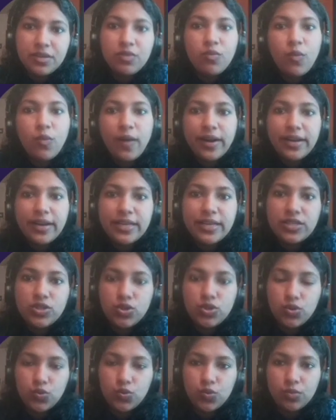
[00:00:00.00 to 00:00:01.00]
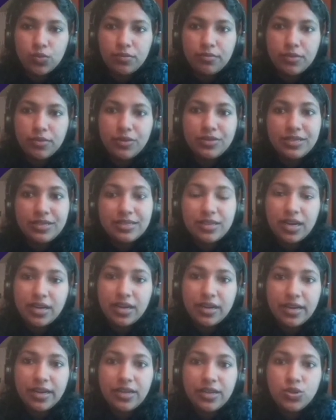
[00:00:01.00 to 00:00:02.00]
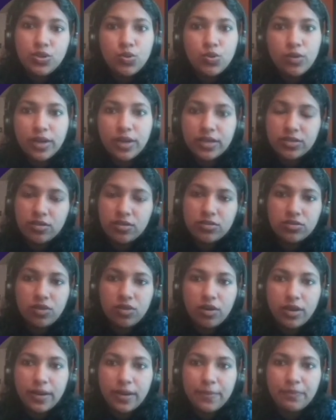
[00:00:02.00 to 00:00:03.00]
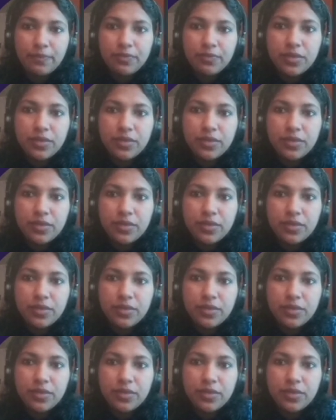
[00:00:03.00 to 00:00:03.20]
1s2 because it contains 2 electrons only.